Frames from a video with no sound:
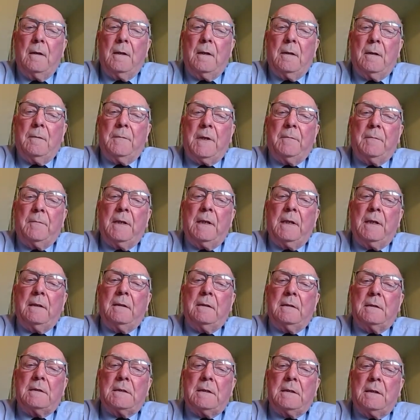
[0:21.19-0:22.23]
My main
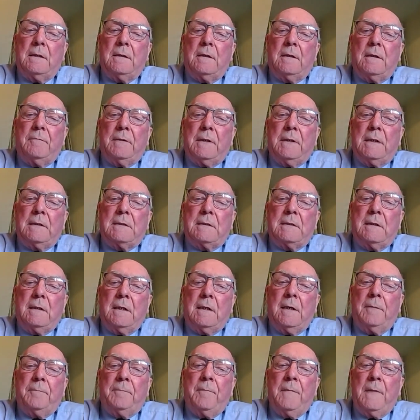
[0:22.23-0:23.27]
concern over this
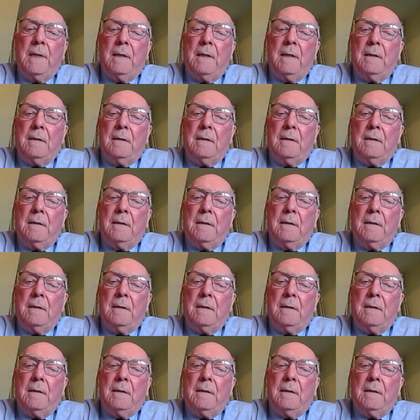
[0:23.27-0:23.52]
time